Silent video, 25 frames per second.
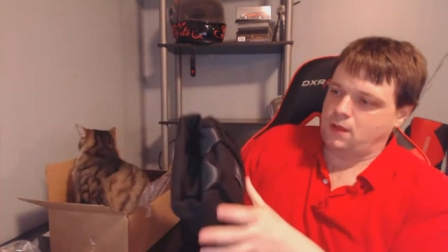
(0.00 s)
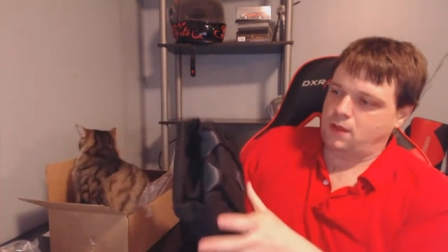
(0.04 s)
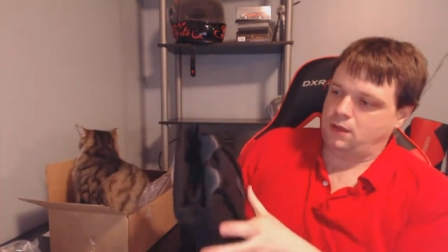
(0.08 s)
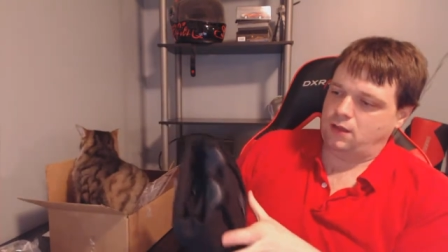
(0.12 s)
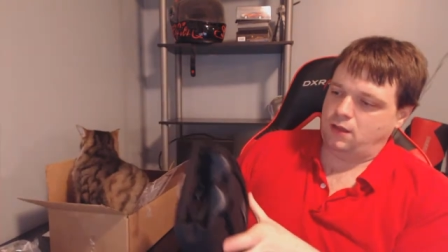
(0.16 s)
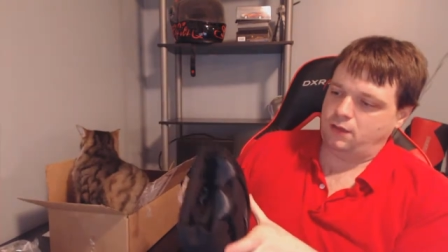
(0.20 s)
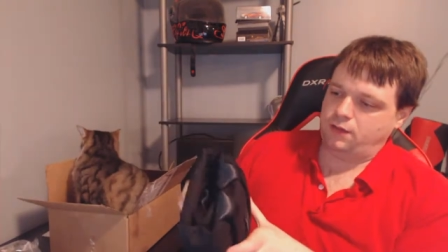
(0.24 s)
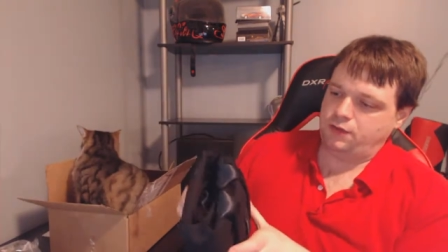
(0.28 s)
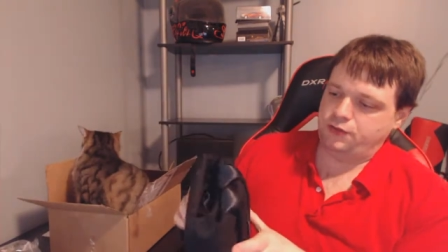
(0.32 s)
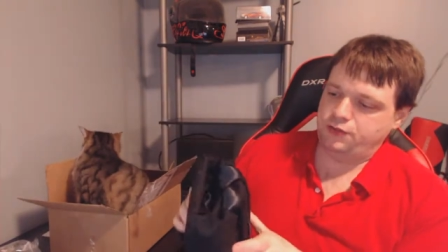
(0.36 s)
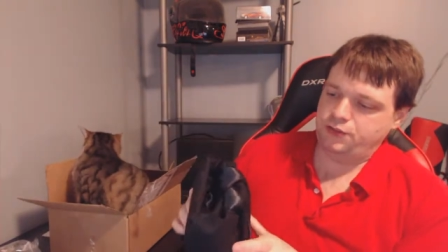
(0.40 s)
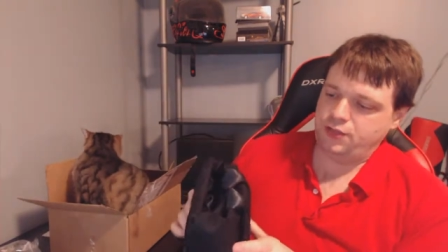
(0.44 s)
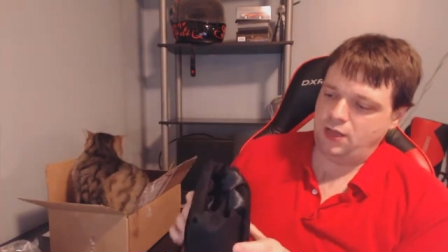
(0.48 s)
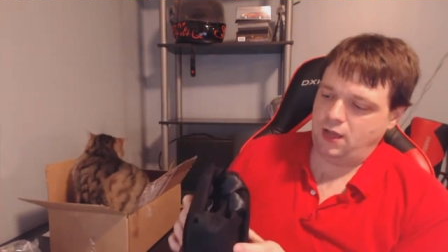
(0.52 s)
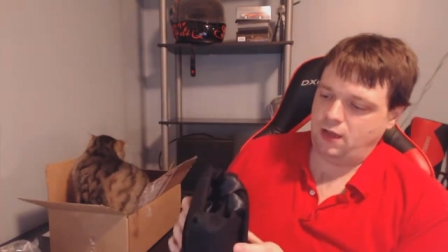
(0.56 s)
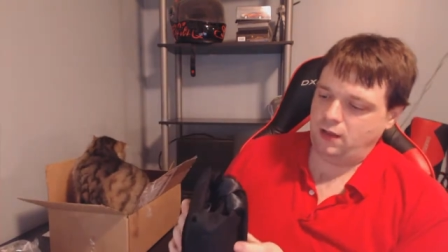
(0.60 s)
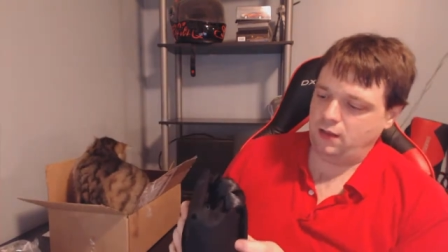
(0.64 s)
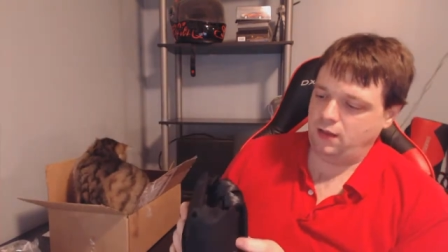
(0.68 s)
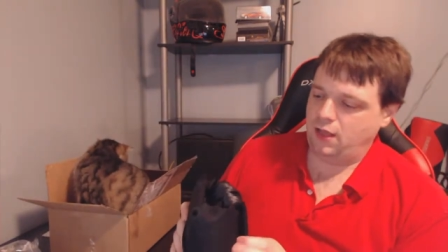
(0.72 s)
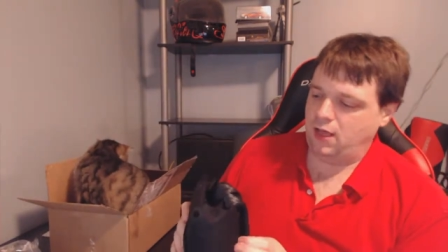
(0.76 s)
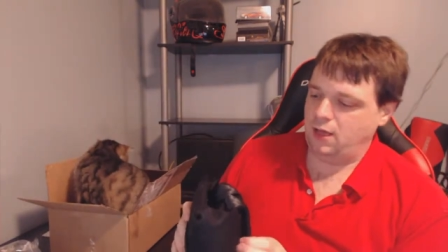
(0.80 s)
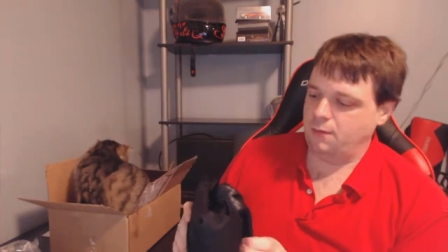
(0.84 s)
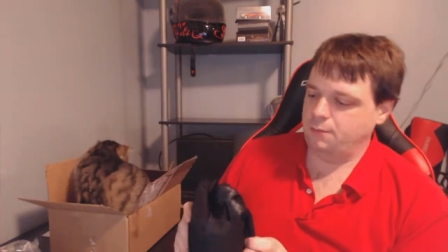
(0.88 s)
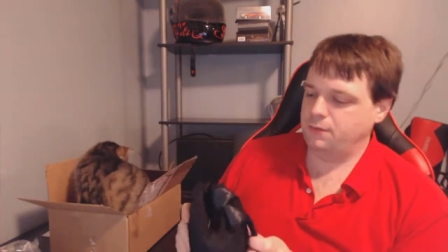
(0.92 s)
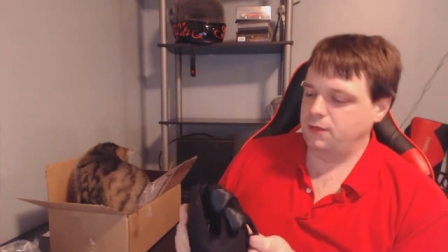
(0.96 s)
Now the
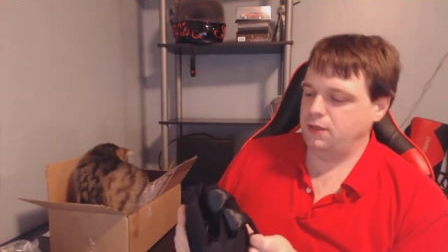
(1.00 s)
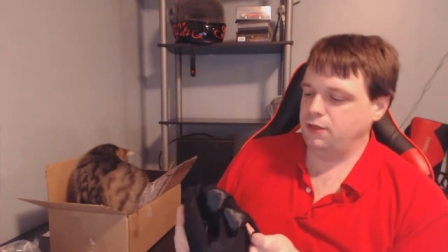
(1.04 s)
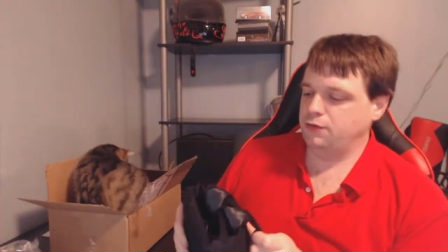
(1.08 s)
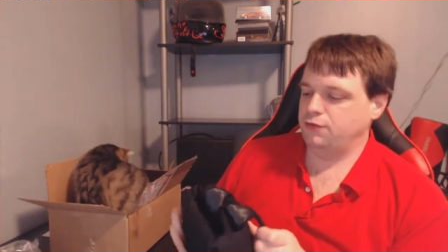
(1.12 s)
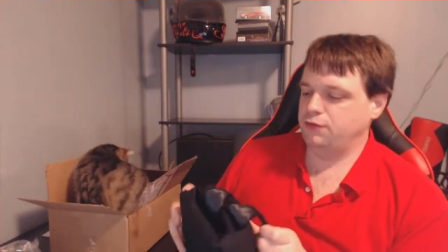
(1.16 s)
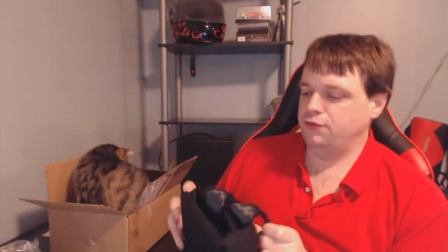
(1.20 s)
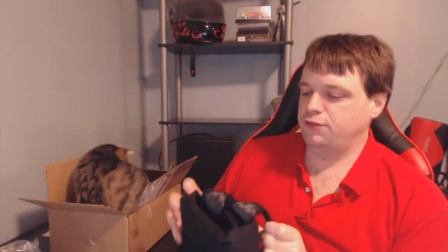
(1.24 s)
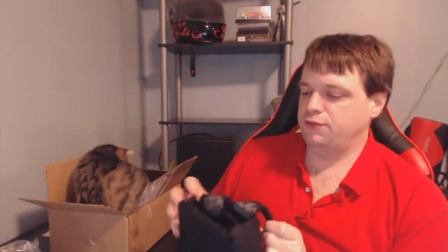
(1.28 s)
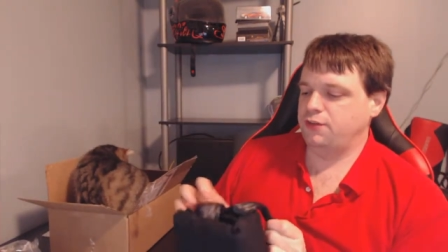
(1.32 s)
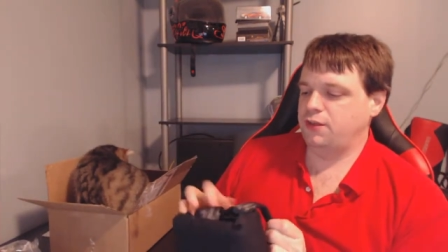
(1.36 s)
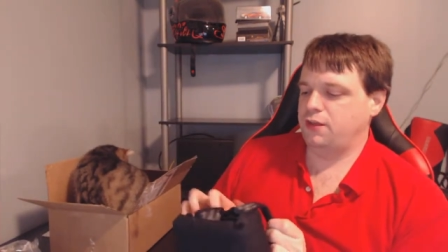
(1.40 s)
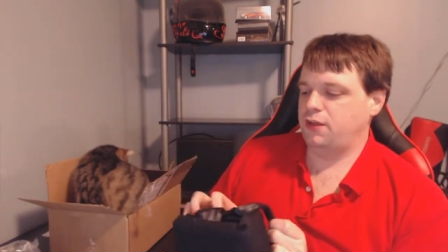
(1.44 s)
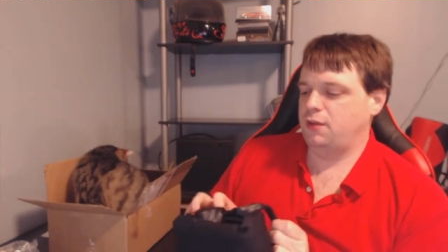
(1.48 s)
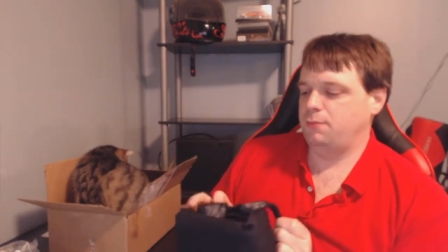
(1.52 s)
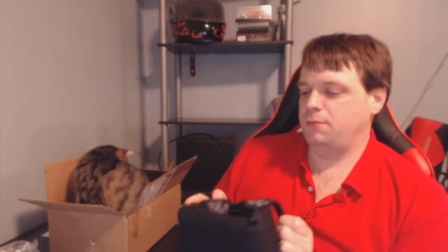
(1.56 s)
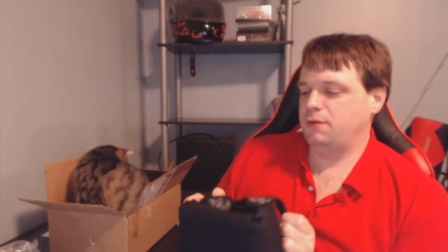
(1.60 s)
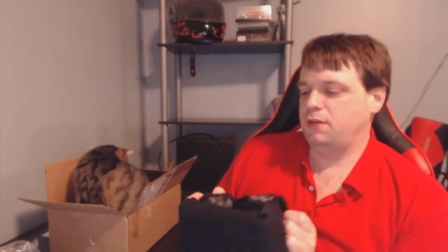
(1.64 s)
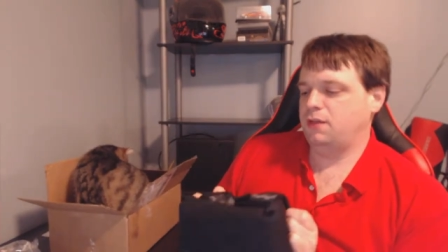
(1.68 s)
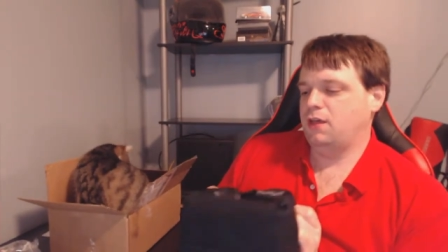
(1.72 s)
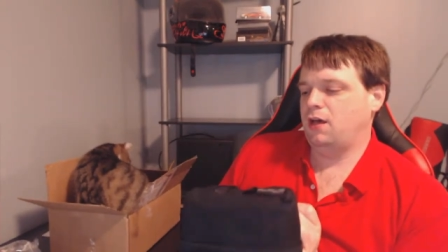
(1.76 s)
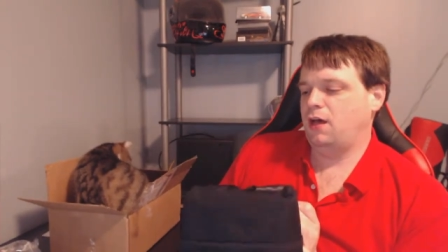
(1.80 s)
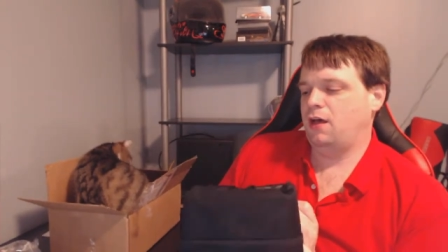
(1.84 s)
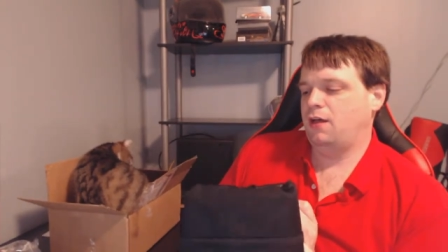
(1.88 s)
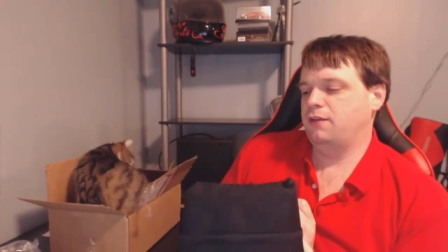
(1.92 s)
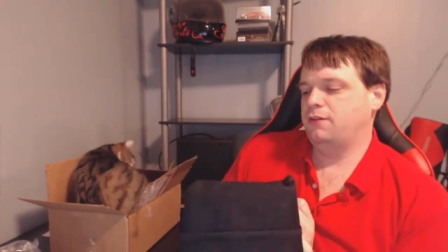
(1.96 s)
shell I'm interested in
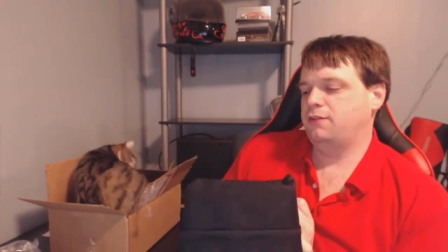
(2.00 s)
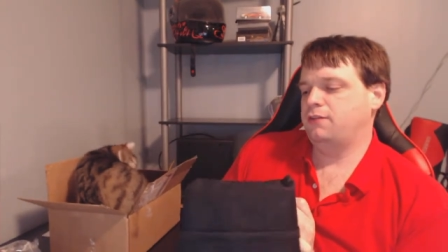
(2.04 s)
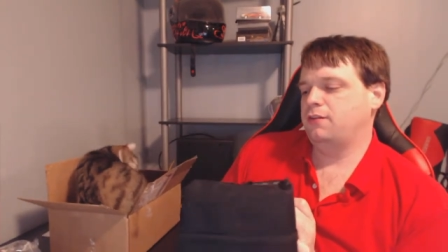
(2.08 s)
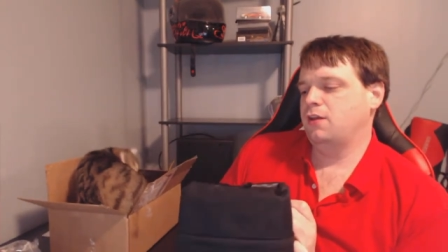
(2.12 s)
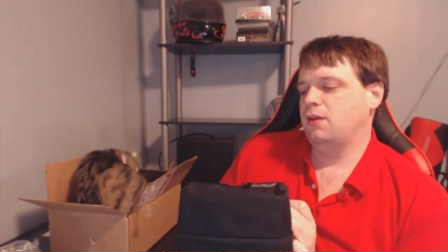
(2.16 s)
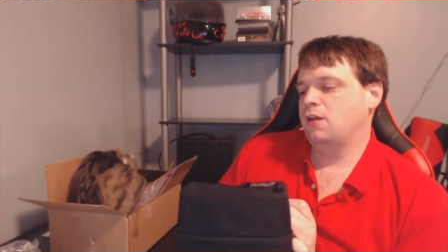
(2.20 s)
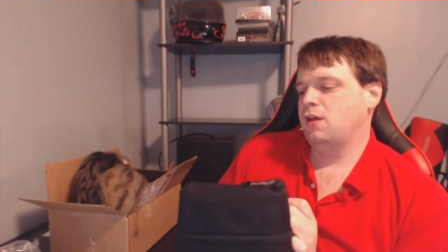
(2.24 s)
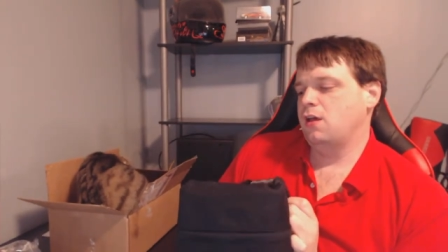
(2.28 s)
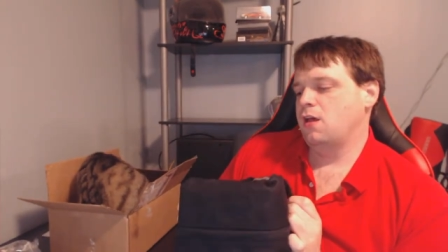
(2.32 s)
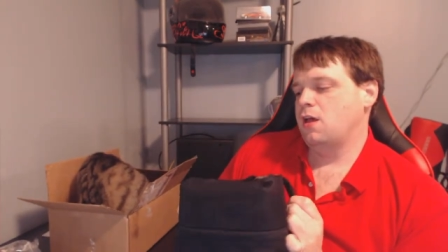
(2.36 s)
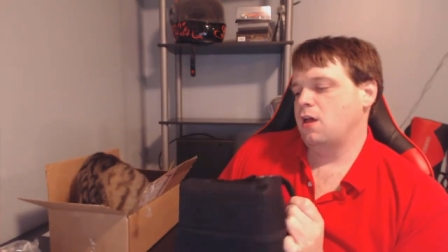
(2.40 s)
because